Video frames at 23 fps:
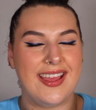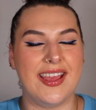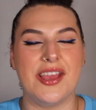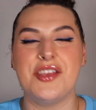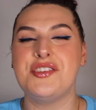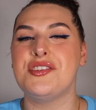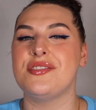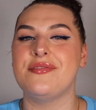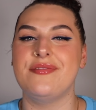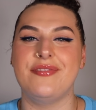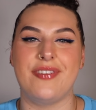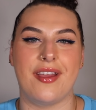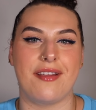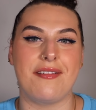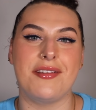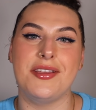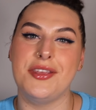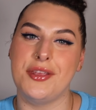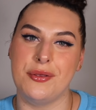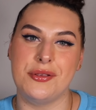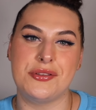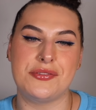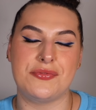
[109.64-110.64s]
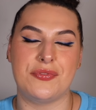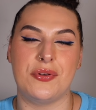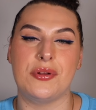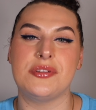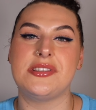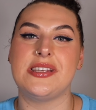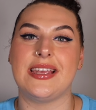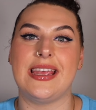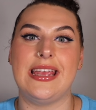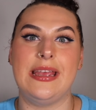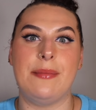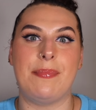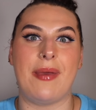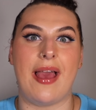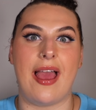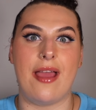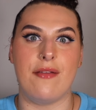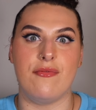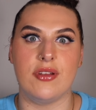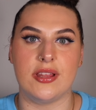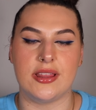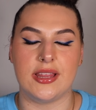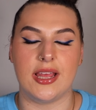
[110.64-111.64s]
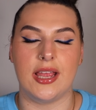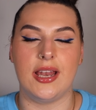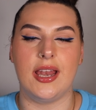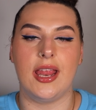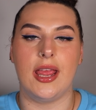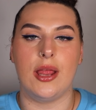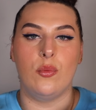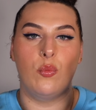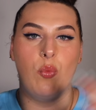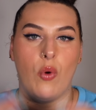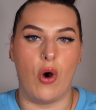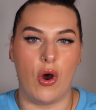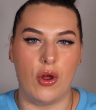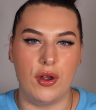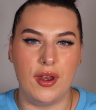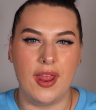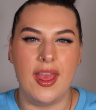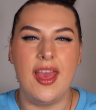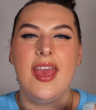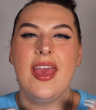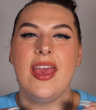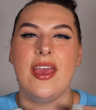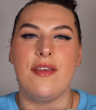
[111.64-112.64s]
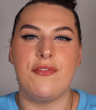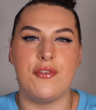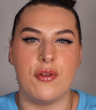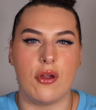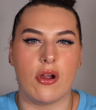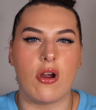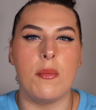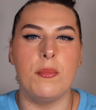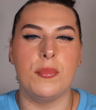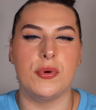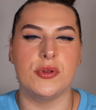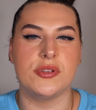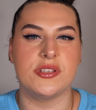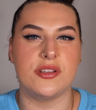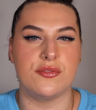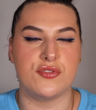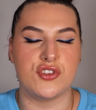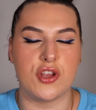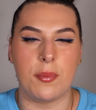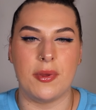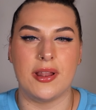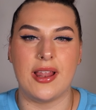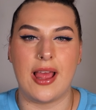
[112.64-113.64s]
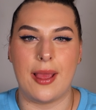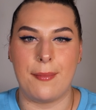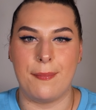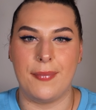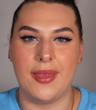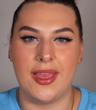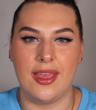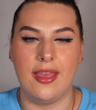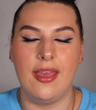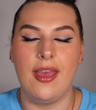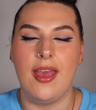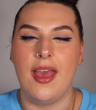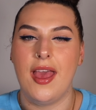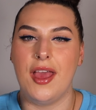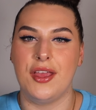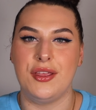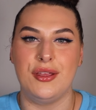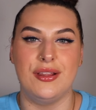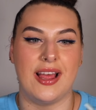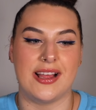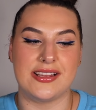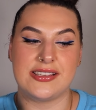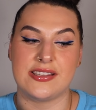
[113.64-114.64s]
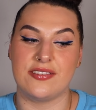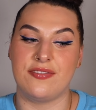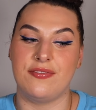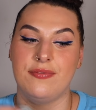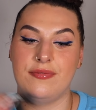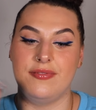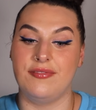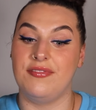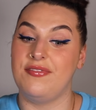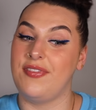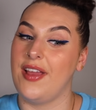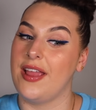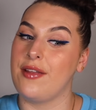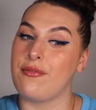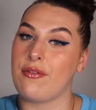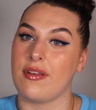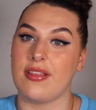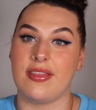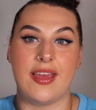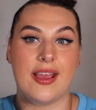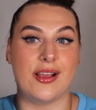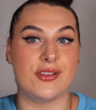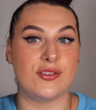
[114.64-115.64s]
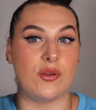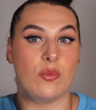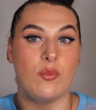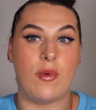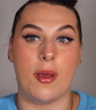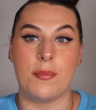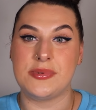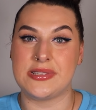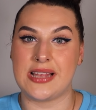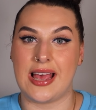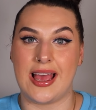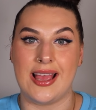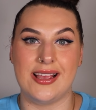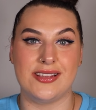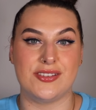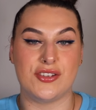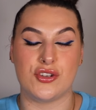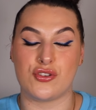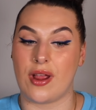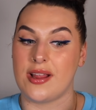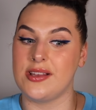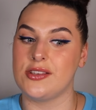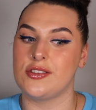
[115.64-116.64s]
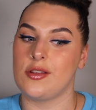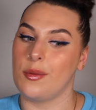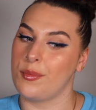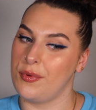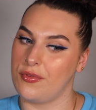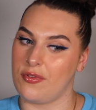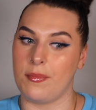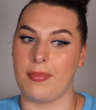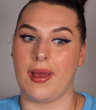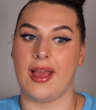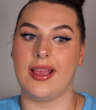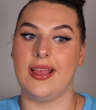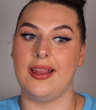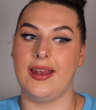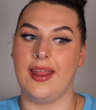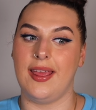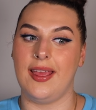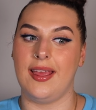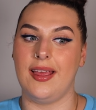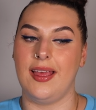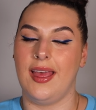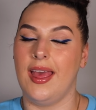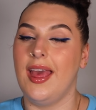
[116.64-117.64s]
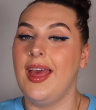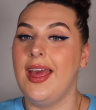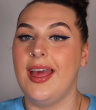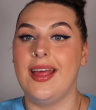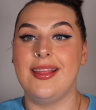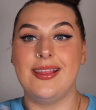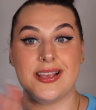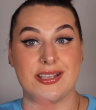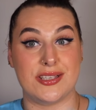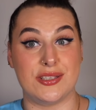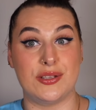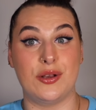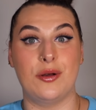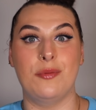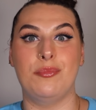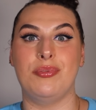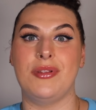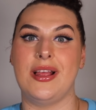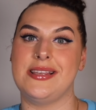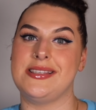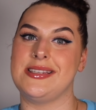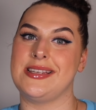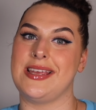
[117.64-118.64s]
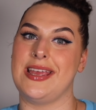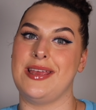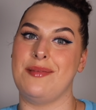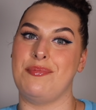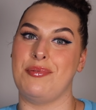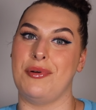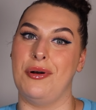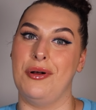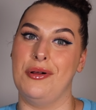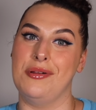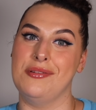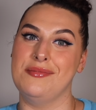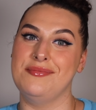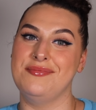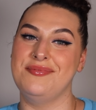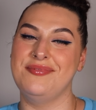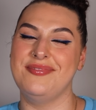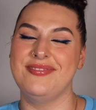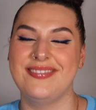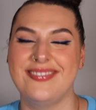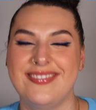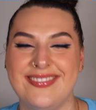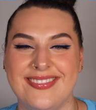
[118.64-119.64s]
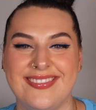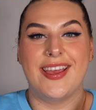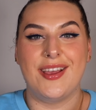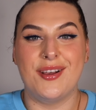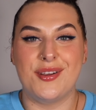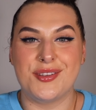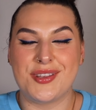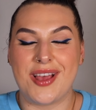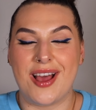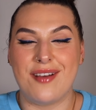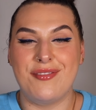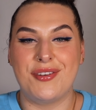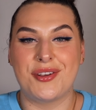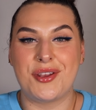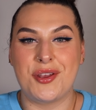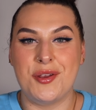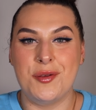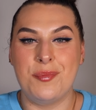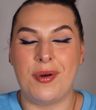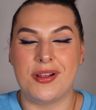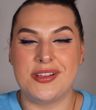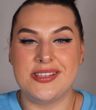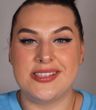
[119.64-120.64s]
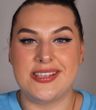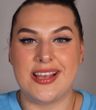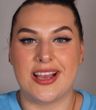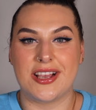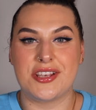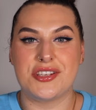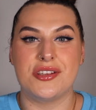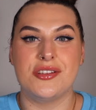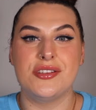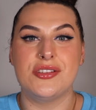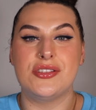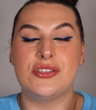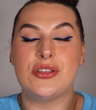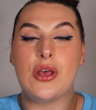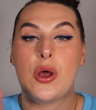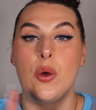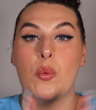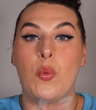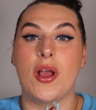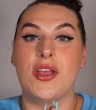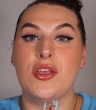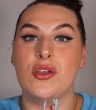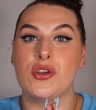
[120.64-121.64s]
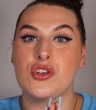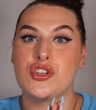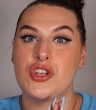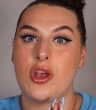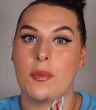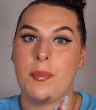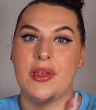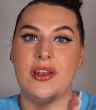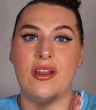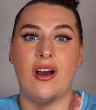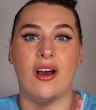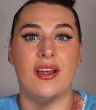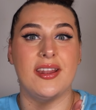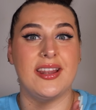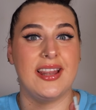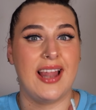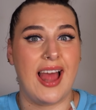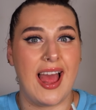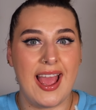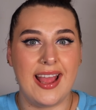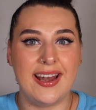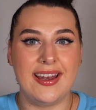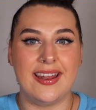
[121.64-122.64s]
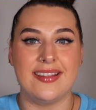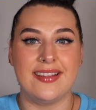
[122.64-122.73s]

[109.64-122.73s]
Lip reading: it's just very useful to keep everything in one. If you're a compulsive shopper like me, you like to favorite things on websites to try and stop you from buying it, this is a good place to keep it all. They also have a coupon section, so when you're shopping online,